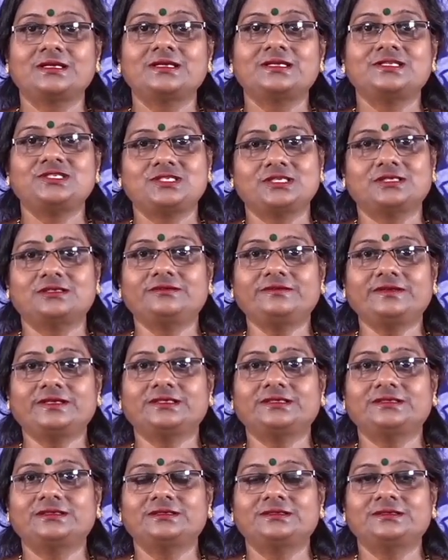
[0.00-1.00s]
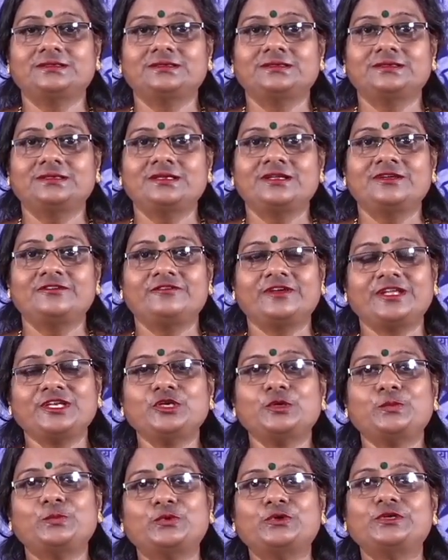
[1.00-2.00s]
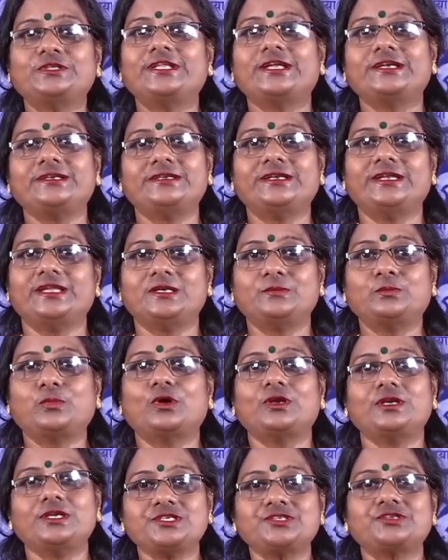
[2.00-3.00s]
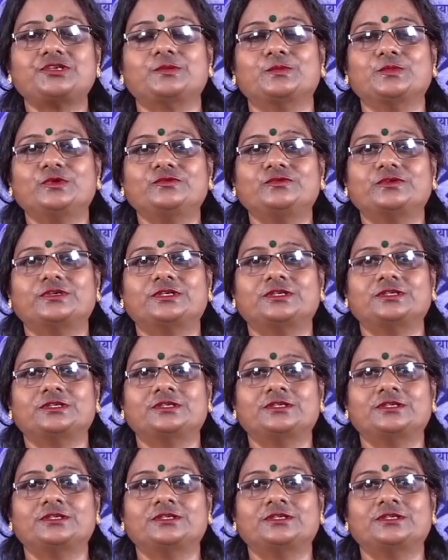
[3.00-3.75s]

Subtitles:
Children, when you put that nail polish remover,